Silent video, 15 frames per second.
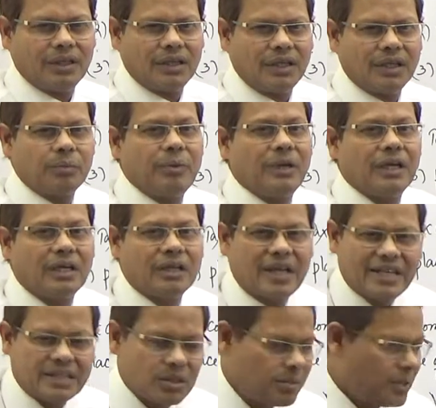it being a
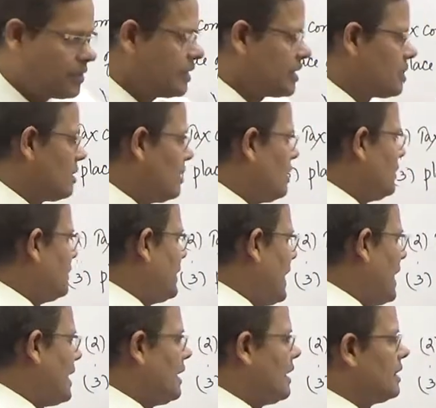taxable event,
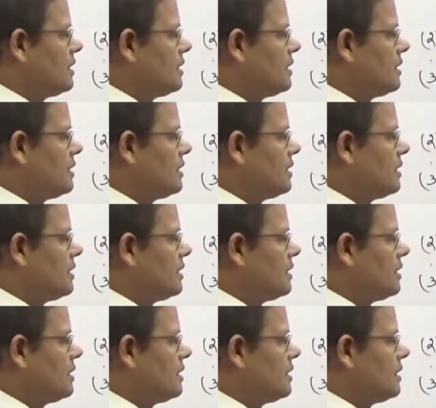then